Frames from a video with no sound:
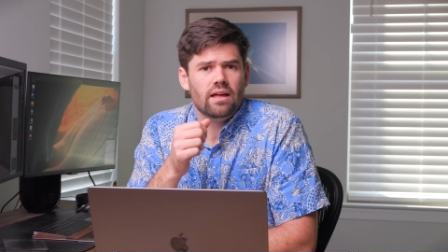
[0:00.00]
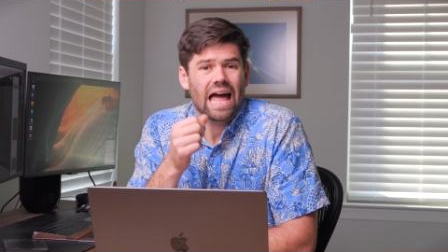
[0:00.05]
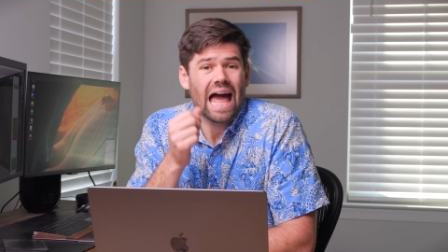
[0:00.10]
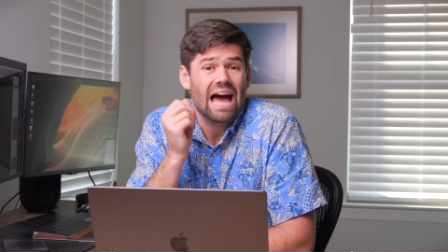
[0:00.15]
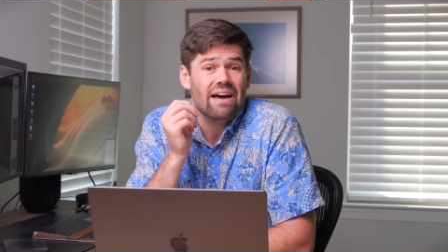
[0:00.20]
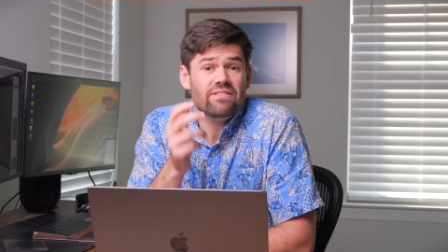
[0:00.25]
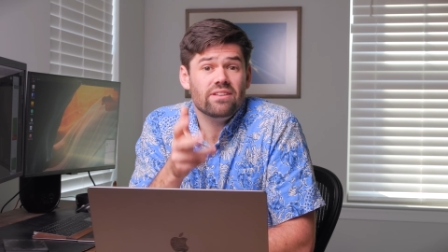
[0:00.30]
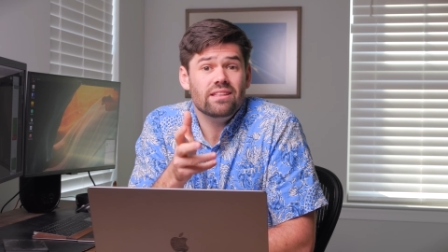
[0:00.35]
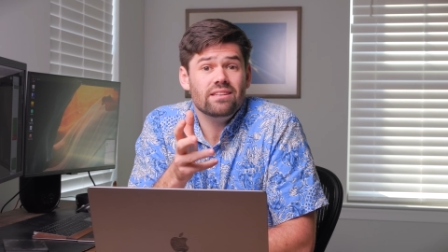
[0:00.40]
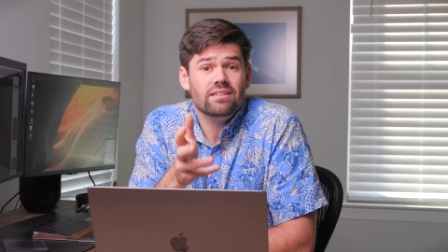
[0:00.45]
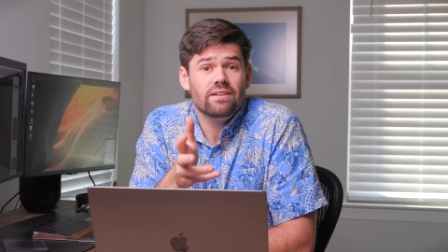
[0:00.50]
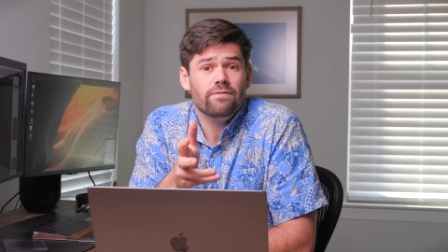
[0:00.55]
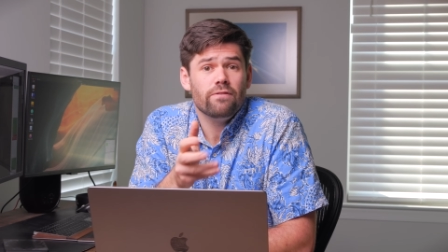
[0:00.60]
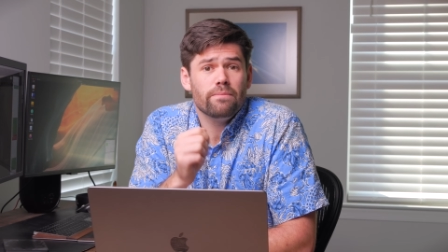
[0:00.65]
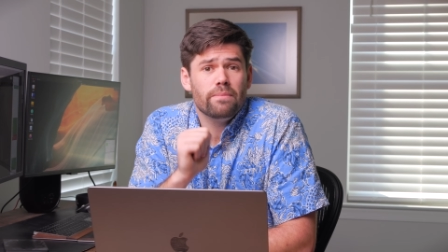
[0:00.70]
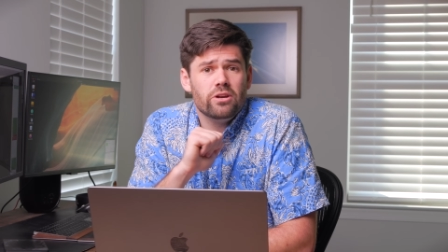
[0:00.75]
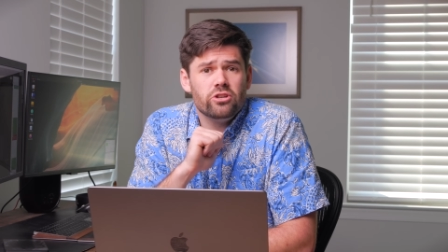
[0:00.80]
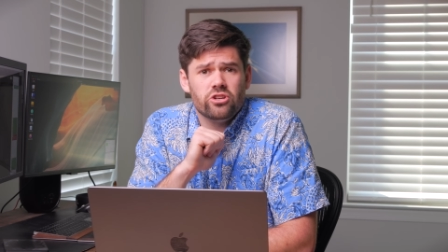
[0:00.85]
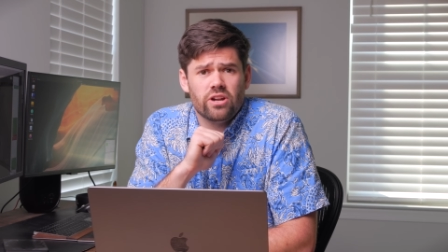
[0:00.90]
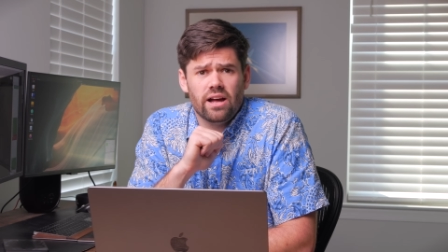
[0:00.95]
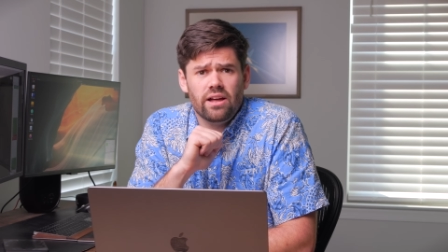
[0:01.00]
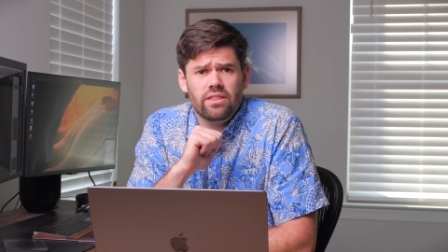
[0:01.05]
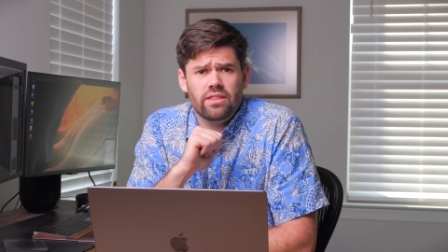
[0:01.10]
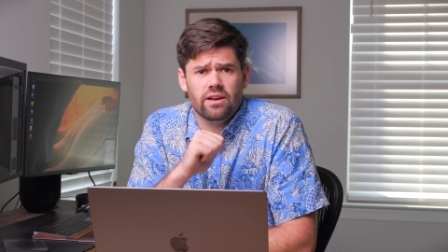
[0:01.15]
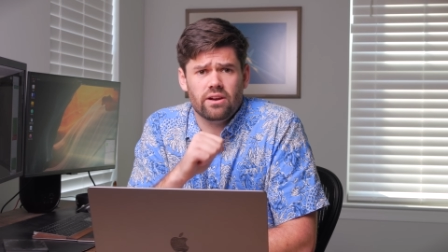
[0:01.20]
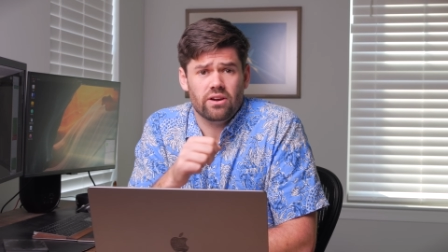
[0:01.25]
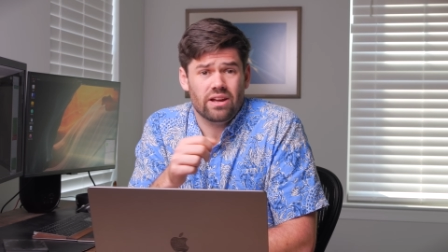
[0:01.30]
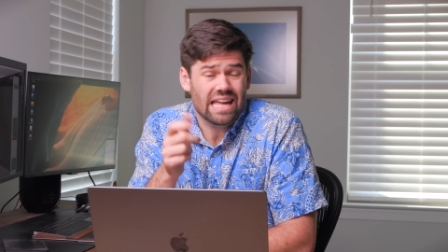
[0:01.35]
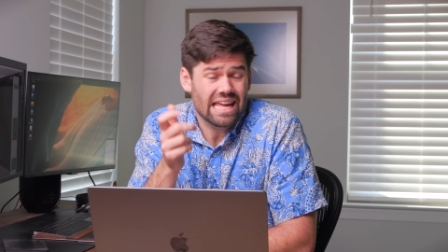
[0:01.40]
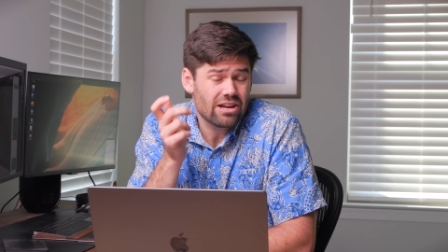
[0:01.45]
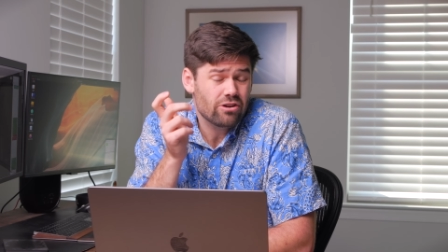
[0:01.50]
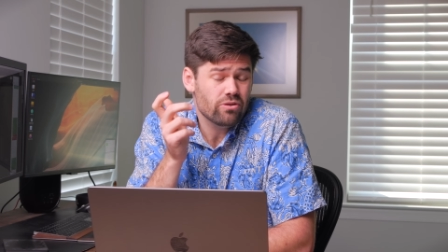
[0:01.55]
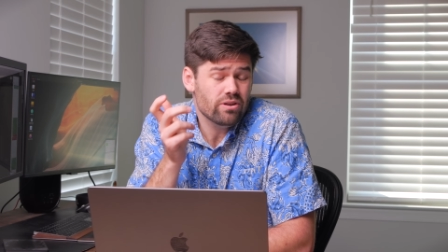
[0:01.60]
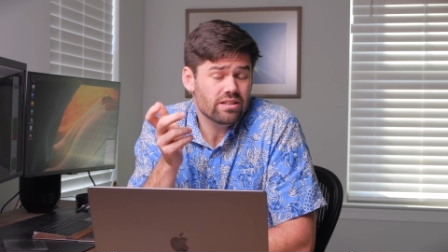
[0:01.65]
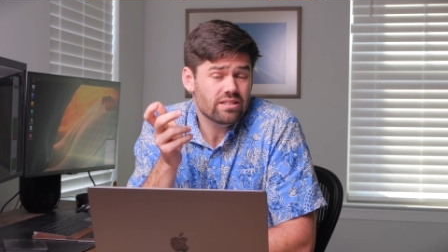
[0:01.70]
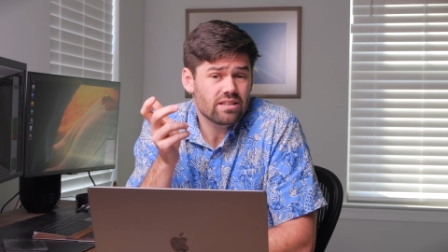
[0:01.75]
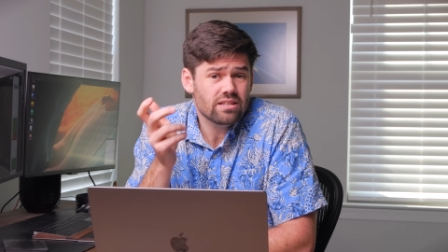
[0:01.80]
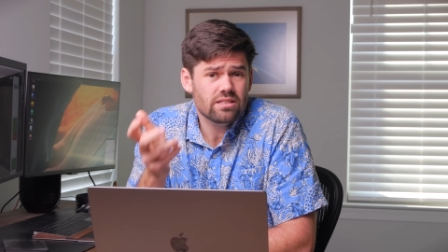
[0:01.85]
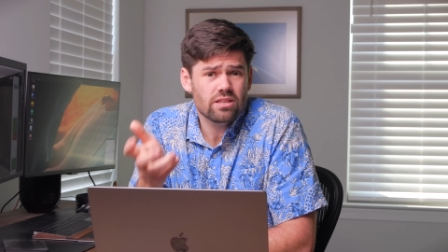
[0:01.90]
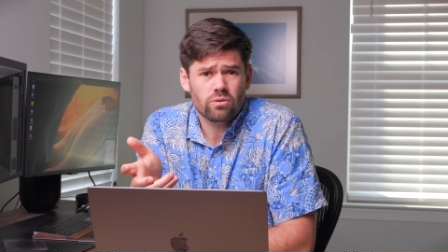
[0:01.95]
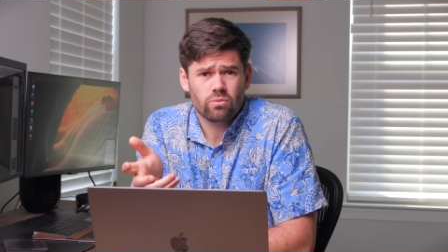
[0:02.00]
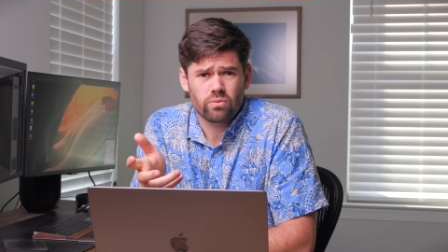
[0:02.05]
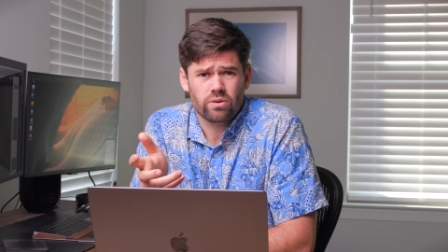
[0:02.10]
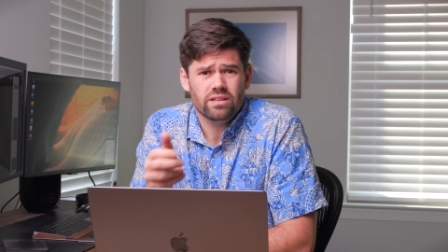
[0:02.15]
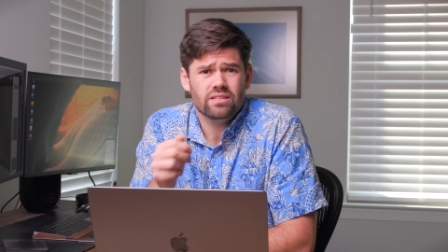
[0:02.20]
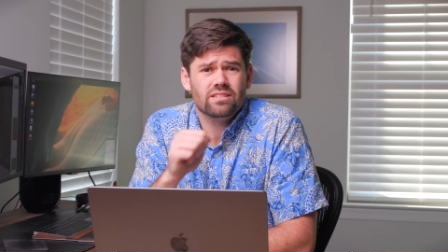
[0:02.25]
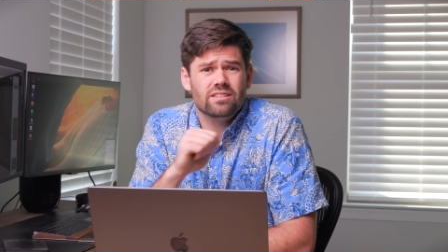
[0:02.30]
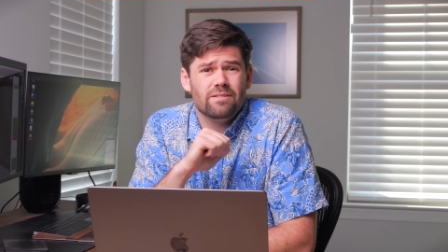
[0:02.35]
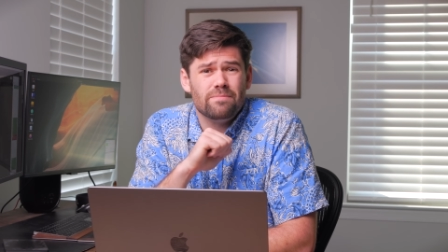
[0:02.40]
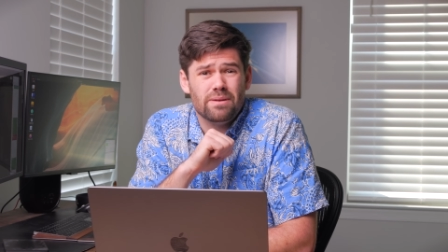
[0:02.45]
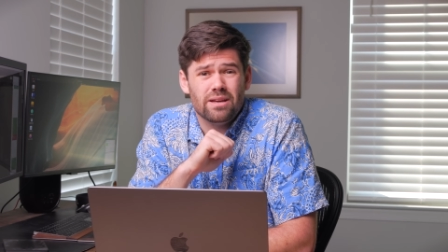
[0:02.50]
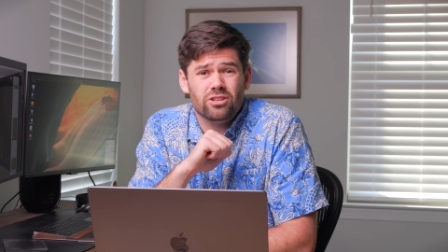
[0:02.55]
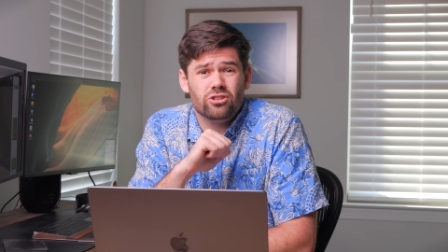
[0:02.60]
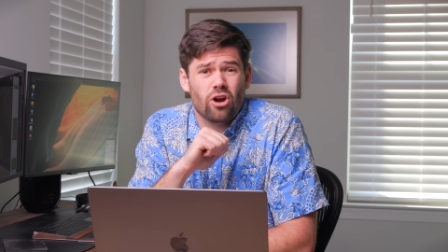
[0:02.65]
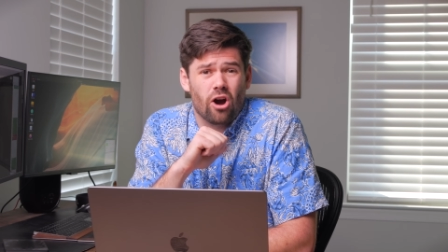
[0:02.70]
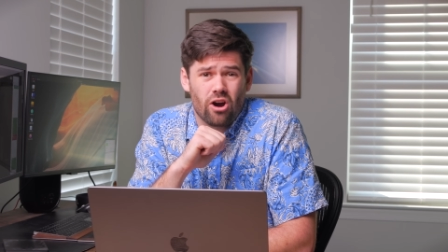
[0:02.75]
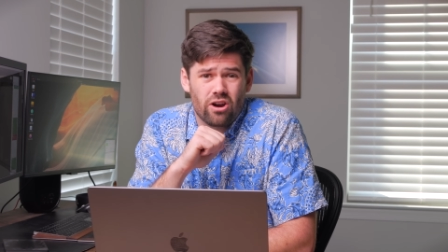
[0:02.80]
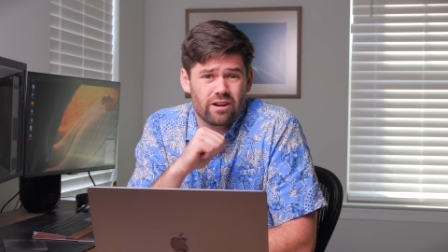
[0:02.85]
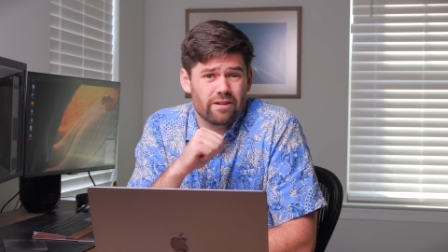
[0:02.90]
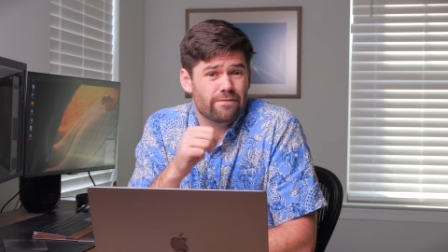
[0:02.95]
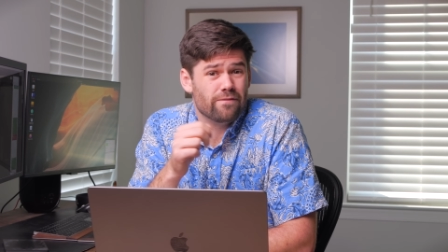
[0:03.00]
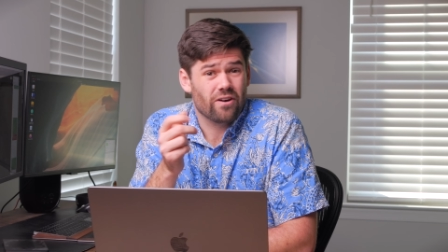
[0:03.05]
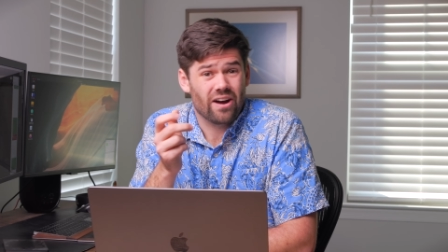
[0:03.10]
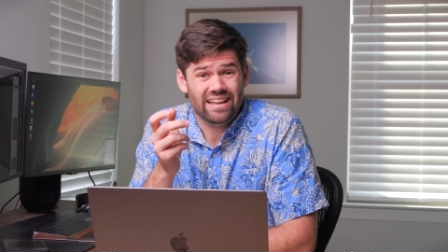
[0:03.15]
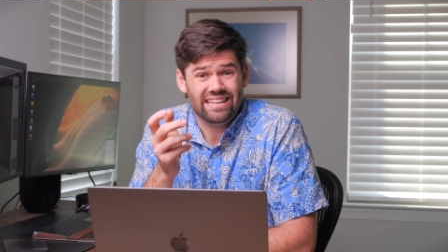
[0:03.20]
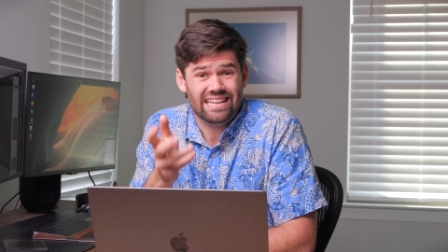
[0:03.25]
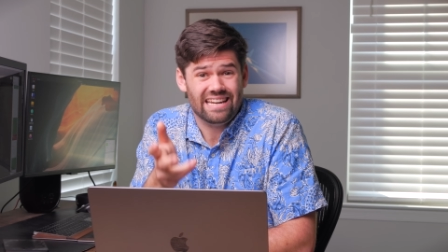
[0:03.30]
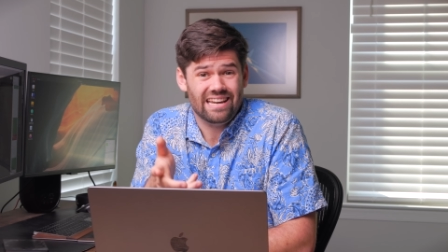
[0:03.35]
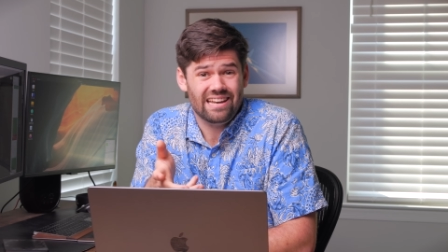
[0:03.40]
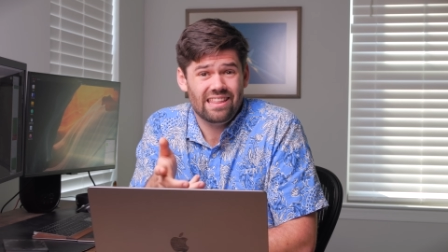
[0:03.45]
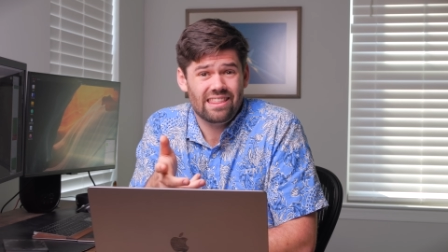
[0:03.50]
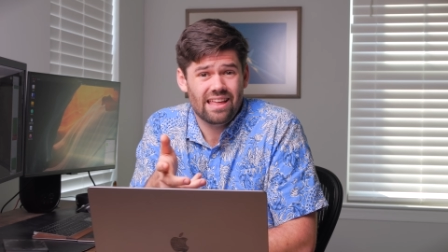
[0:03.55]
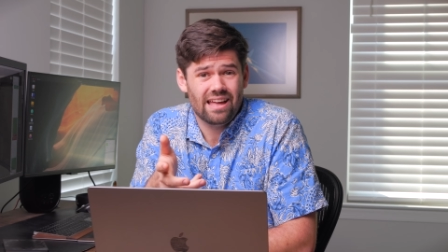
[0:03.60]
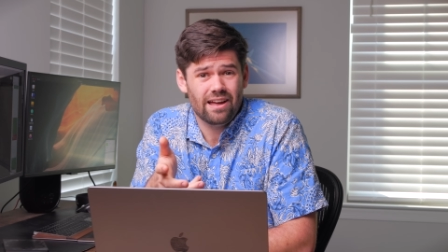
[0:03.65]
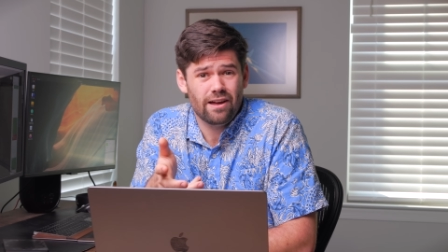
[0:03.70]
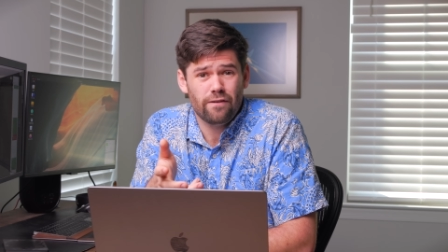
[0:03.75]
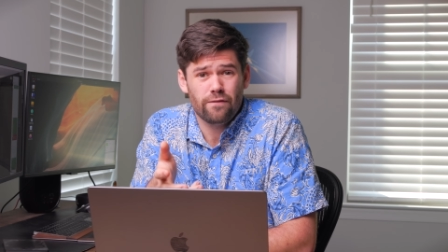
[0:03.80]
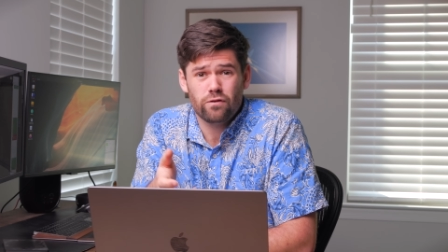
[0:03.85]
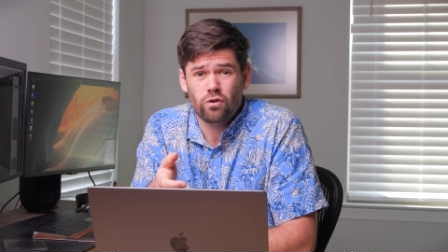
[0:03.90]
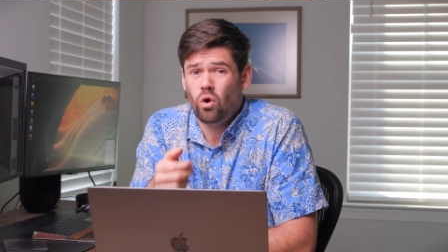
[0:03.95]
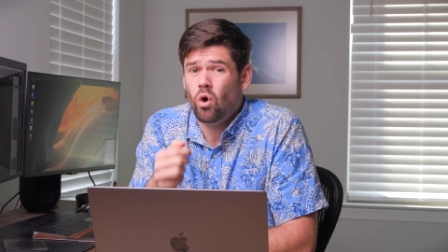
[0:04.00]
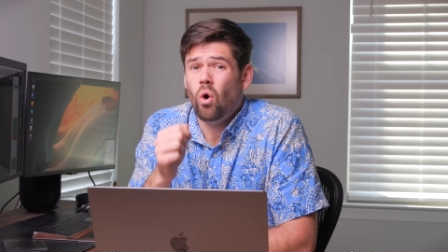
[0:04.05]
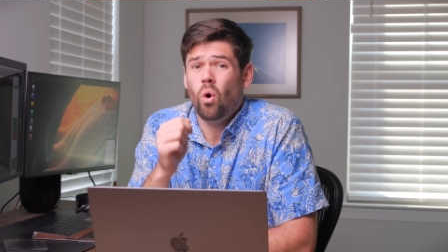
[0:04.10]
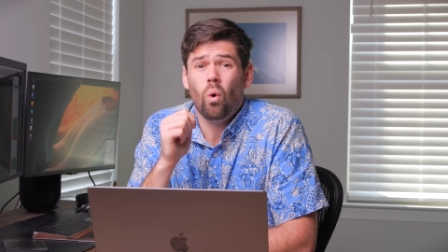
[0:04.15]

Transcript: Having this information out there increases the risks of being targeted for identity theft